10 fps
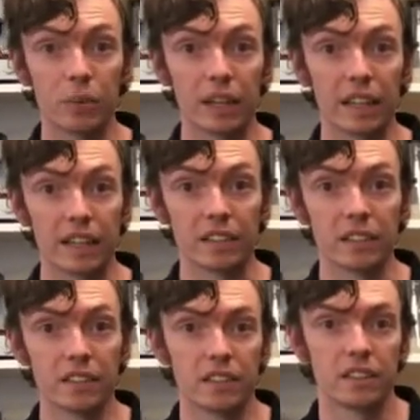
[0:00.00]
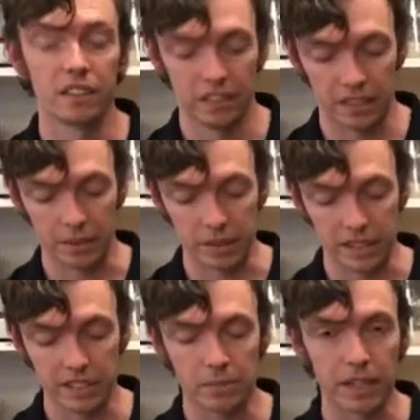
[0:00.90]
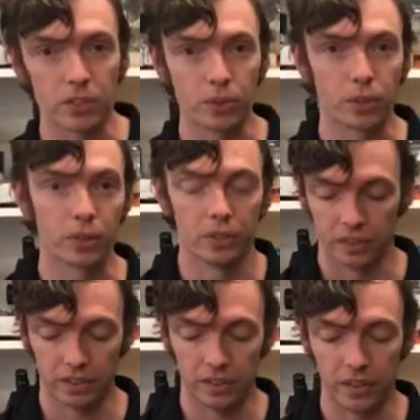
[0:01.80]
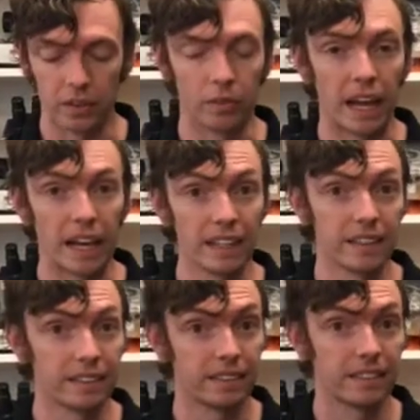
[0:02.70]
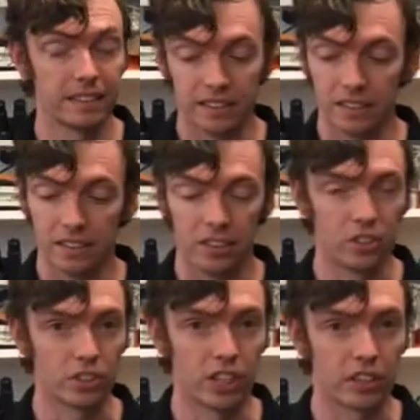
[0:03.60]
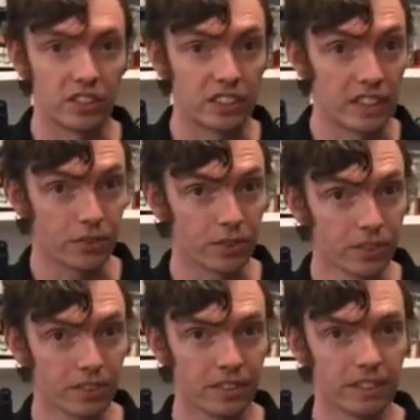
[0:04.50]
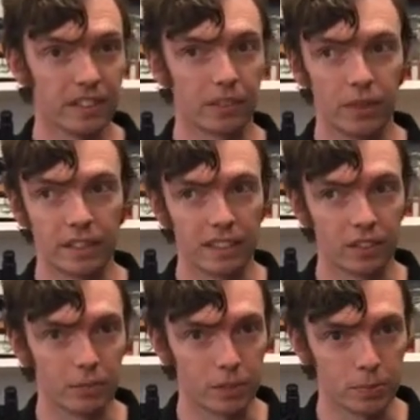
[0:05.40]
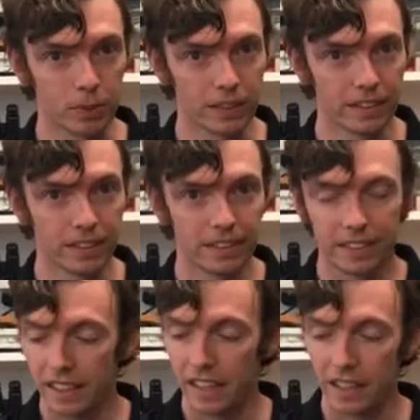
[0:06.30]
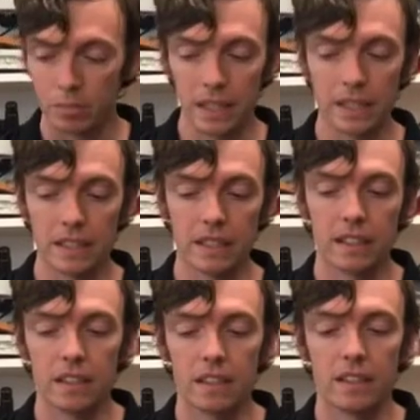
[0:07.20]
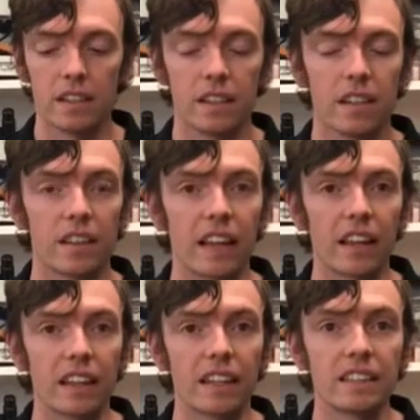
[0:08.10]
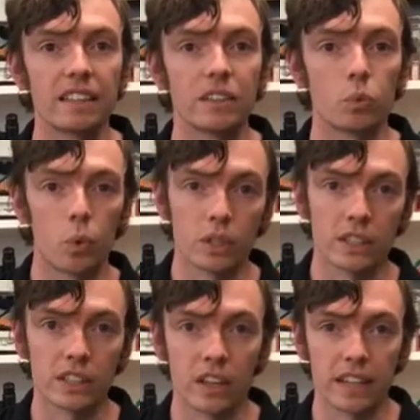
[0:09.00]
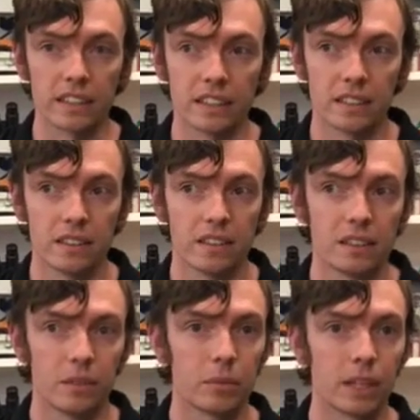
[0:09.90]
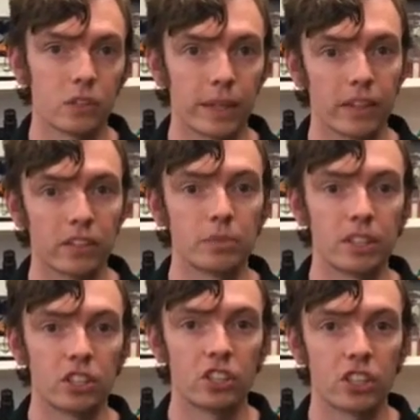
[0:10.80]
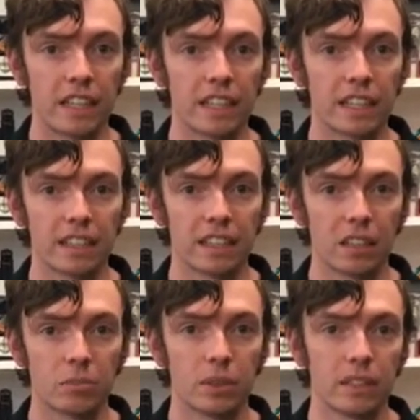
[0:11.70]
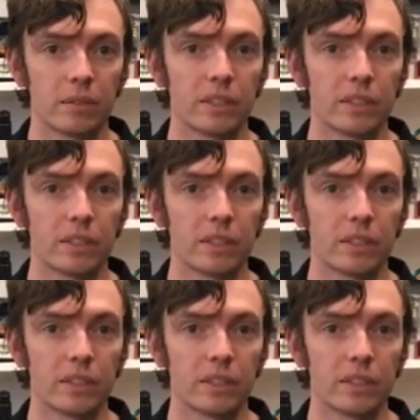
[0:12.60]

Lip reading: with a lid. And we need to make sure that A, your jar is see-through, because otherwise there's not much point. And B, that the lid is watertight, because we're going to be shaking this up and we